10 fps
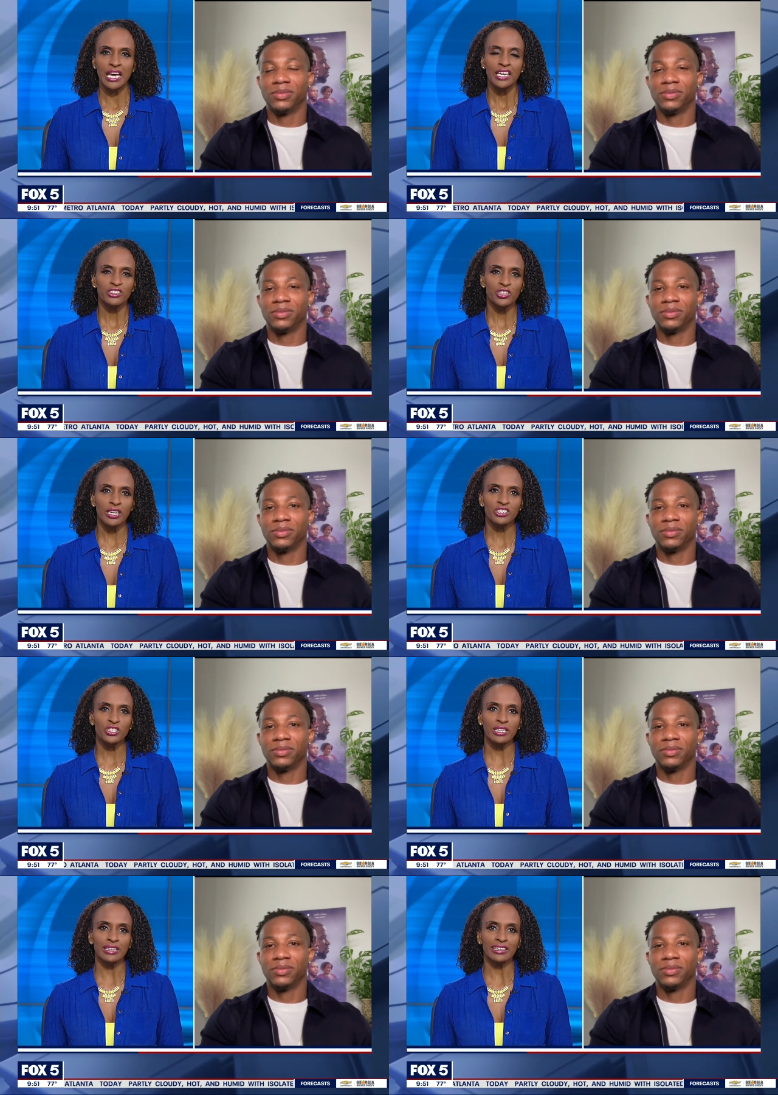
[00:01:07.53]

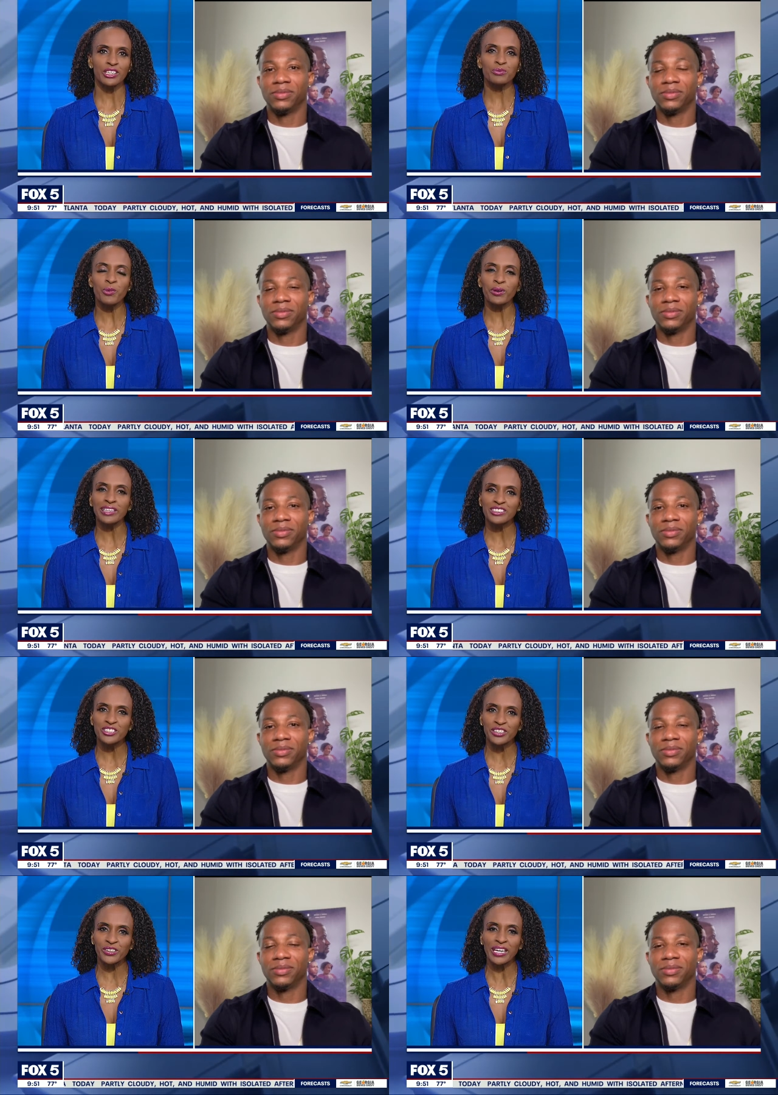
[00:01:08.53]
Speaker 1: JG. Good morning
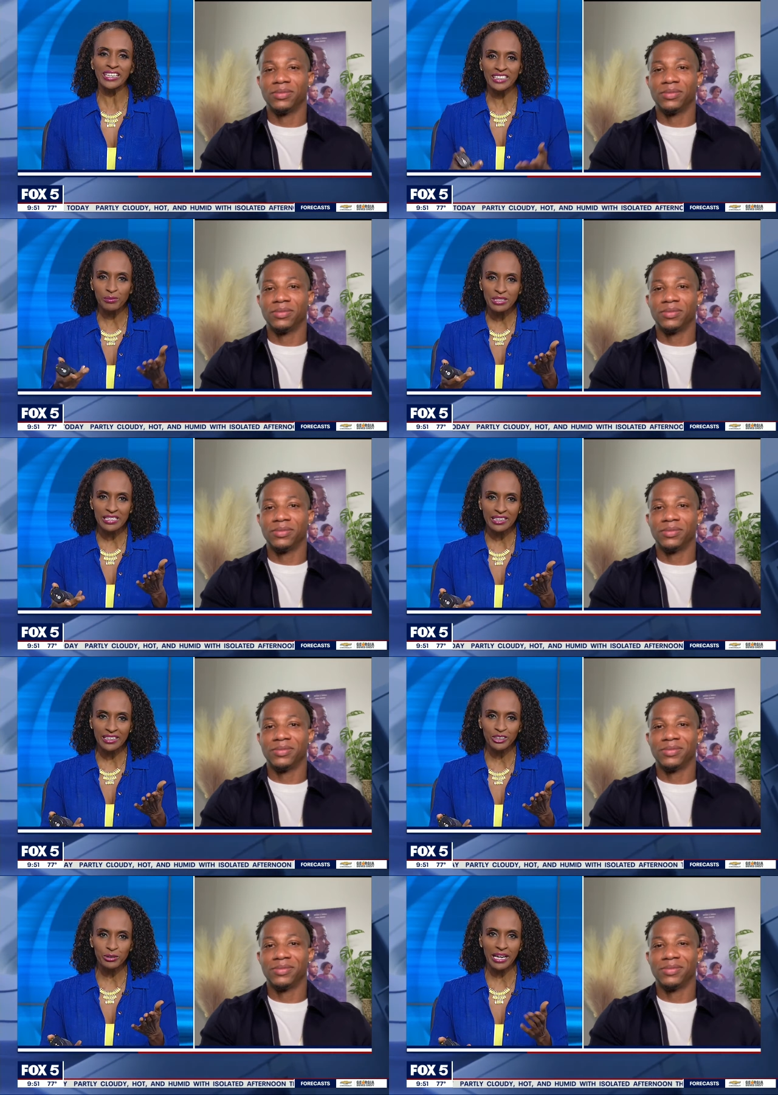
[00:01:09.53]
to you, and let me say
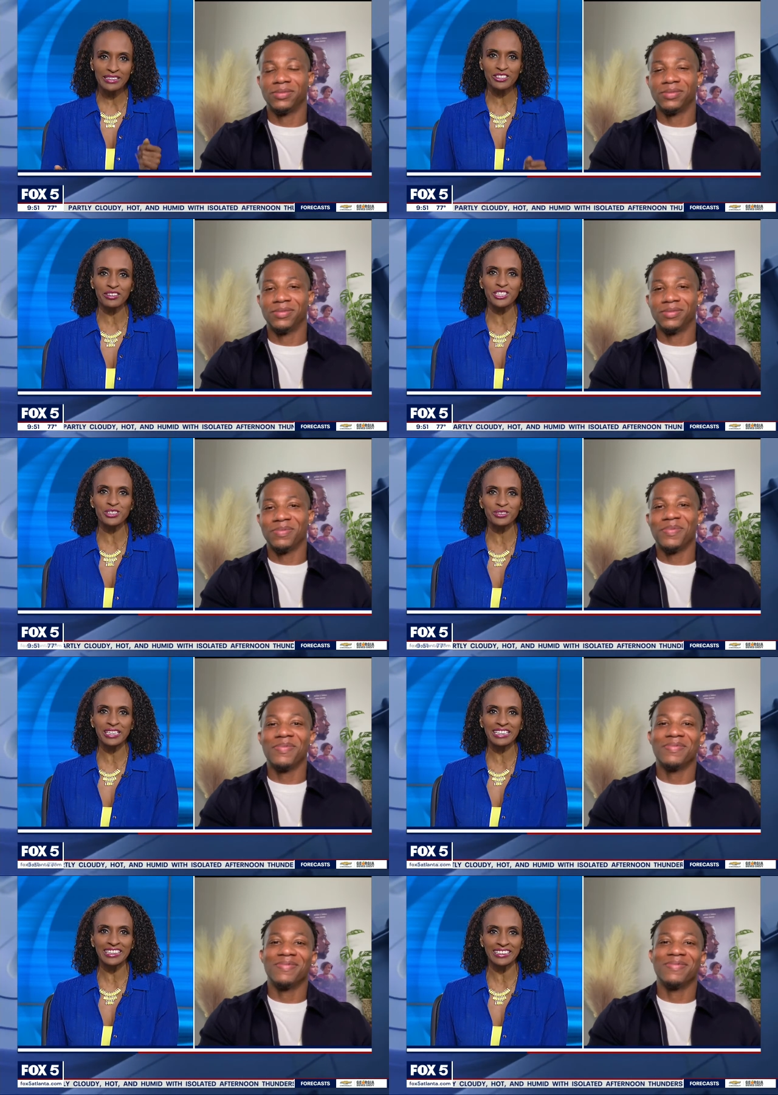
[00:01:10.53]
congrats on the new
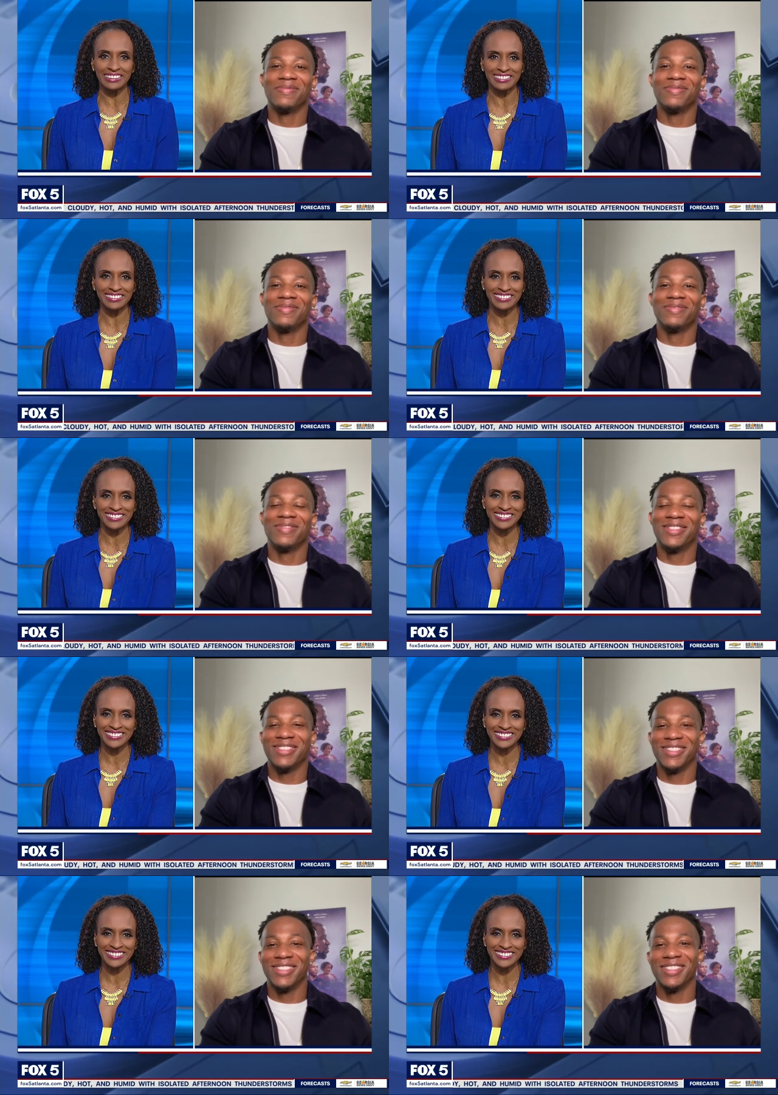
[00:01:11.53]
gig.
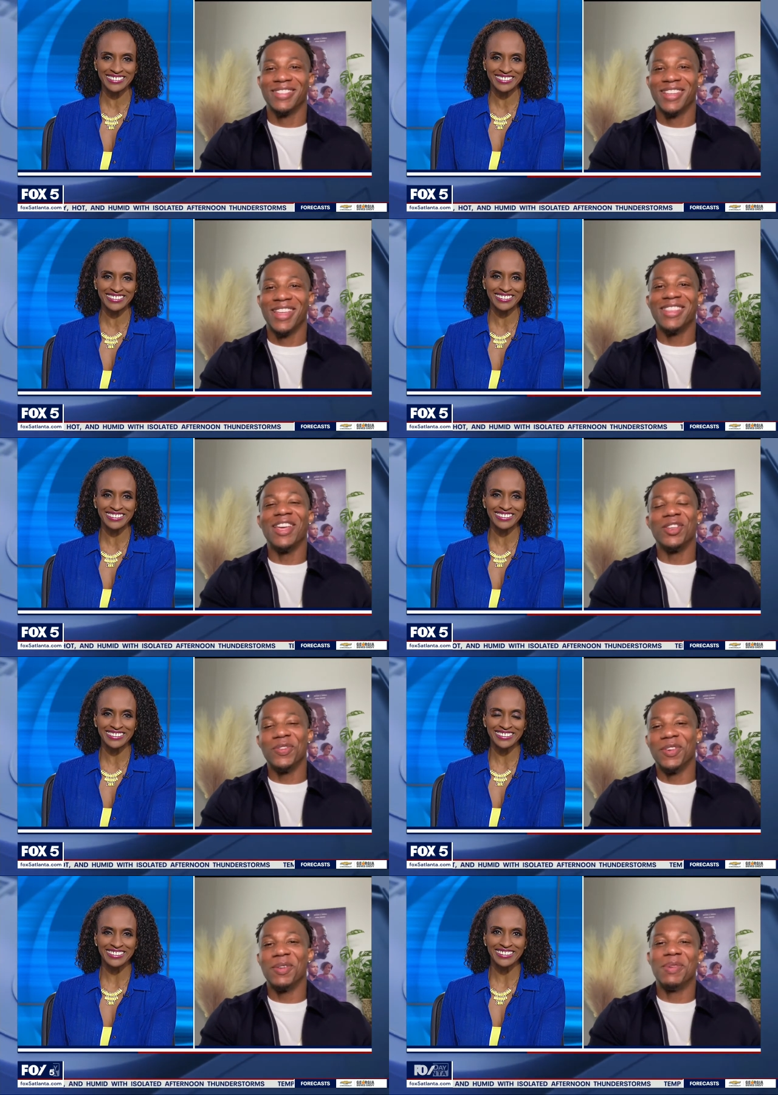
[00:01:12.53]
Speaker 2: Thank you
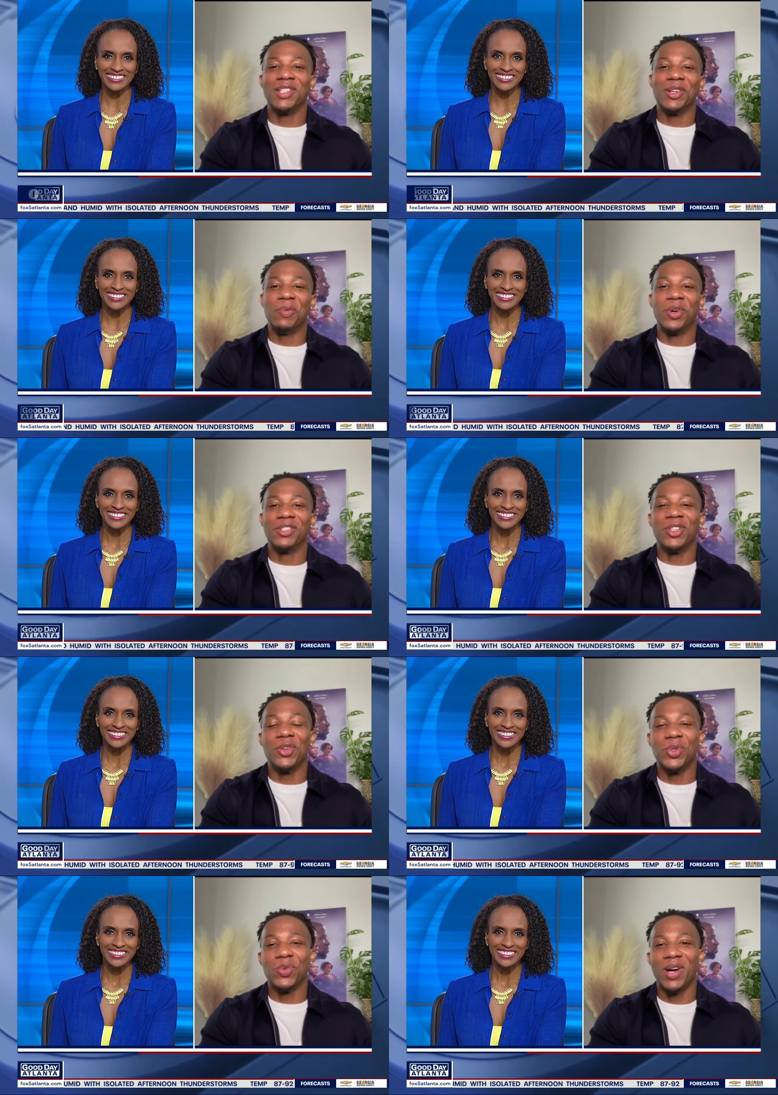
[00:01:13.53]
very much. Good morning to you
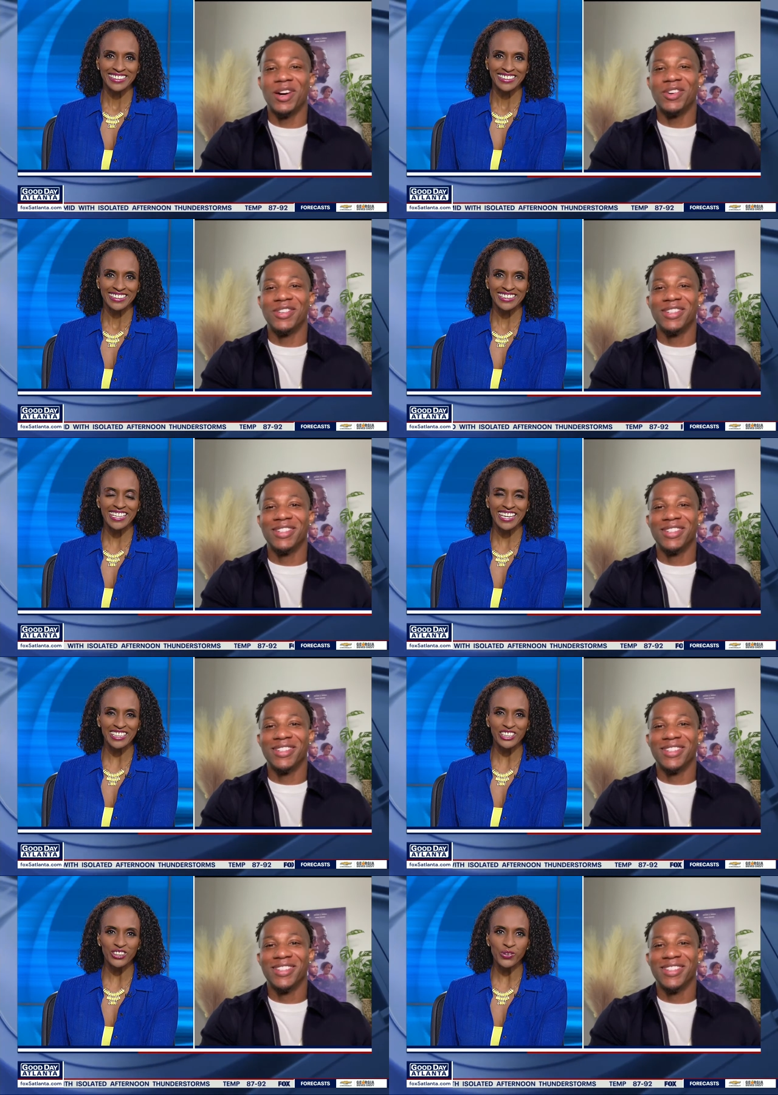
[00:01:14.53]
as well.
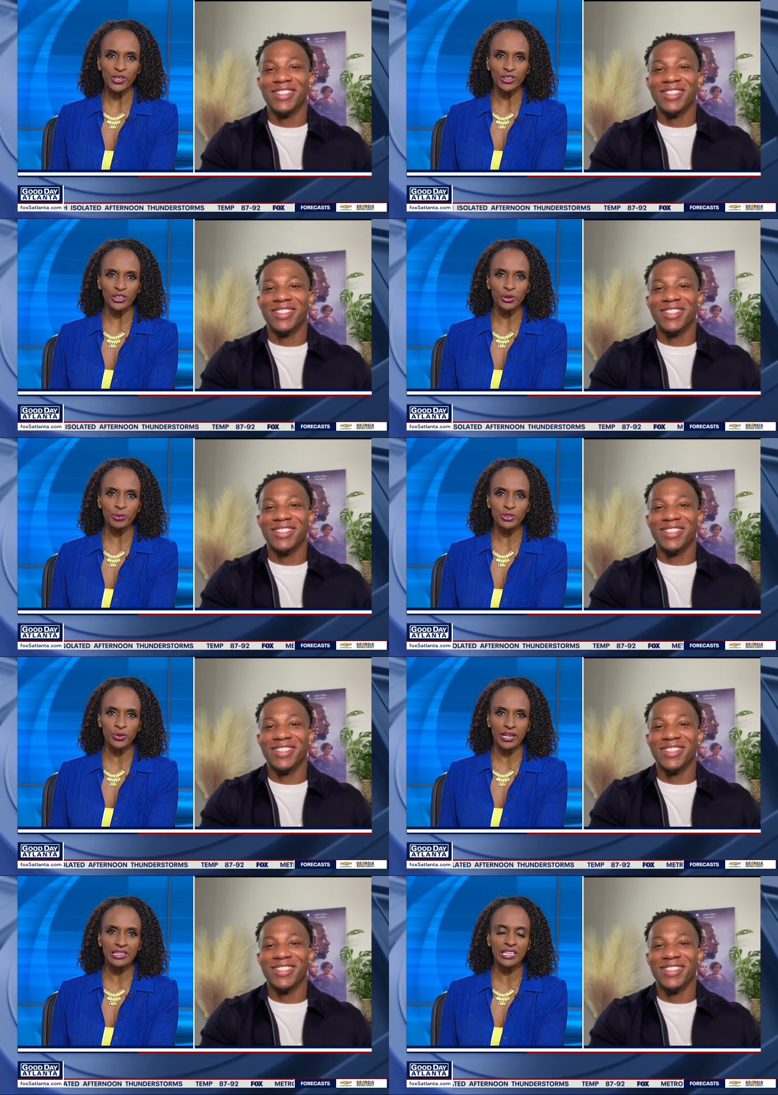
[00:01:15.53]
Speaker 1: Thank you. Well, you're
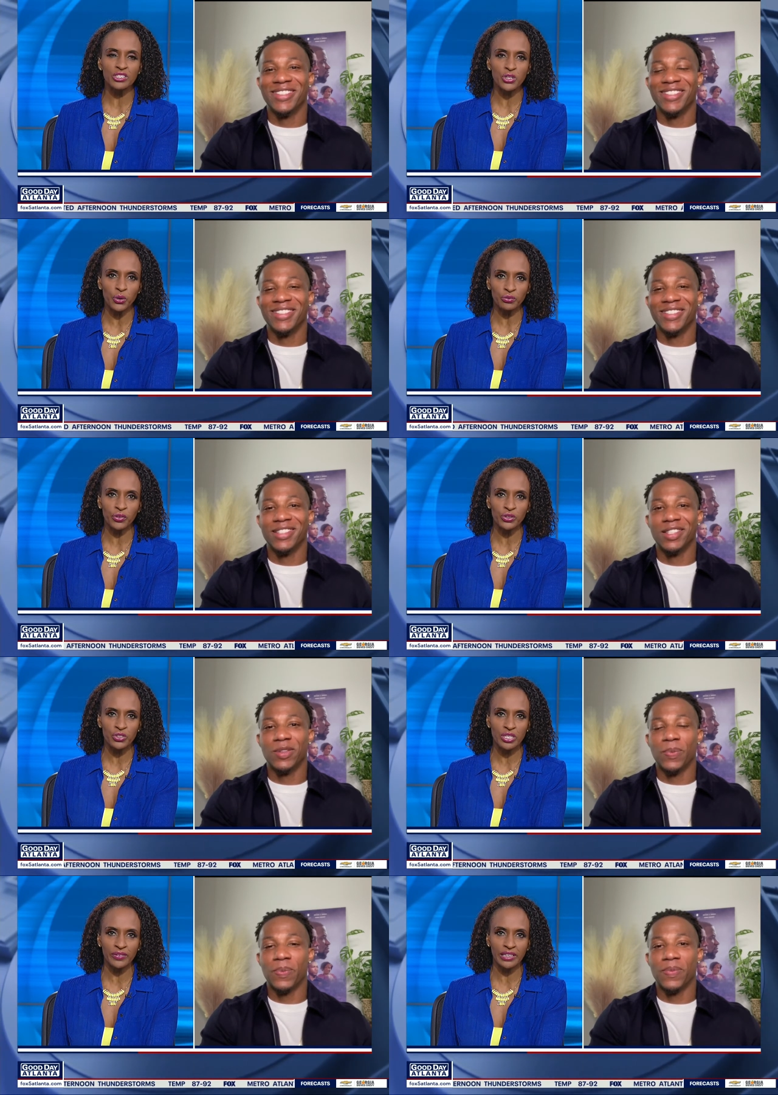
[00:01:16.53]
portraying the adult
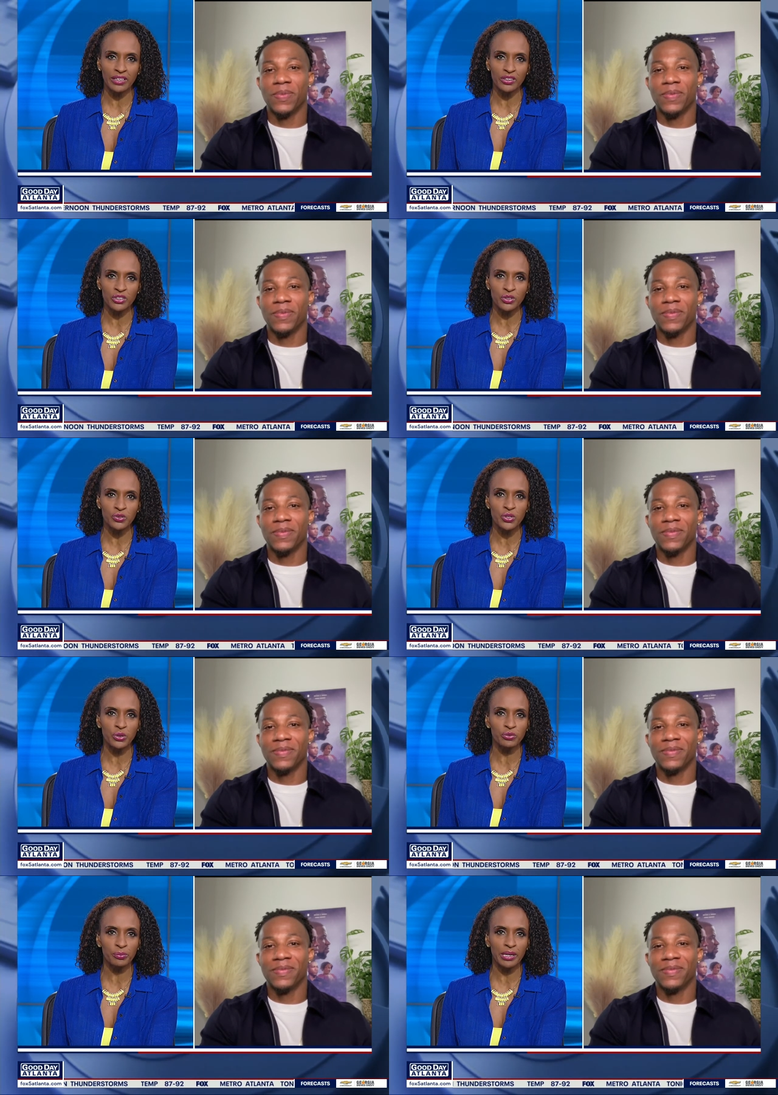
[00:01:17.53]
version of a character who's
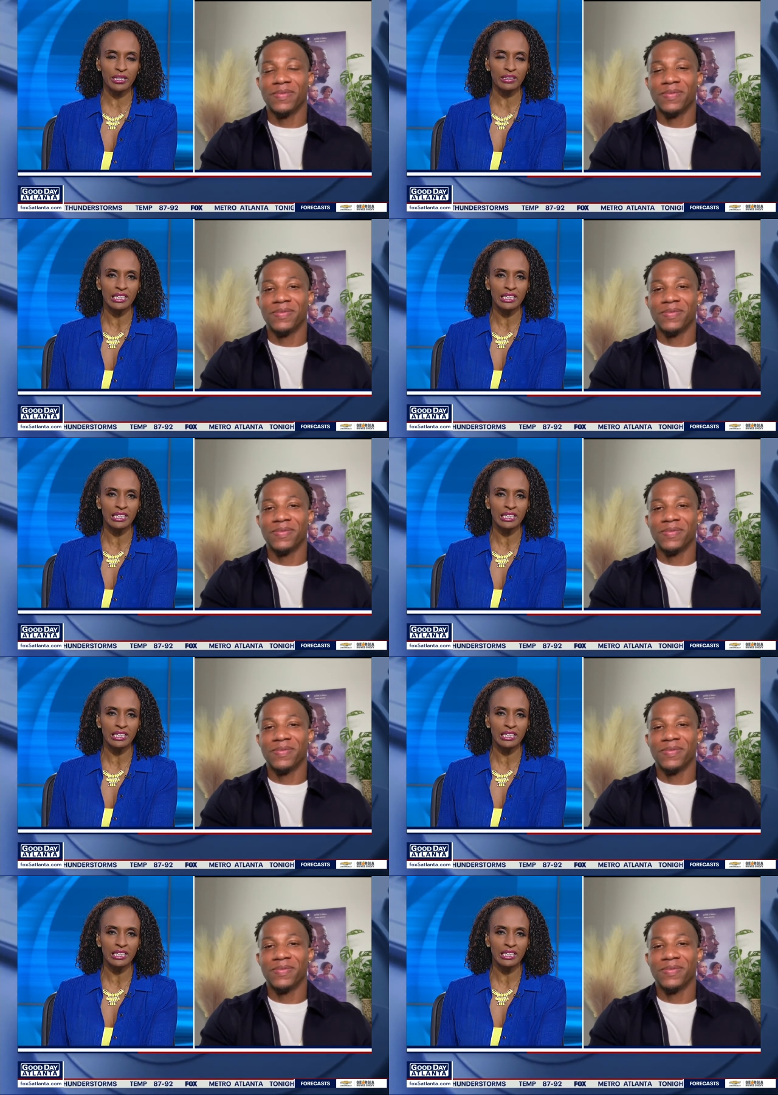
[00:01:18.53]
known for being a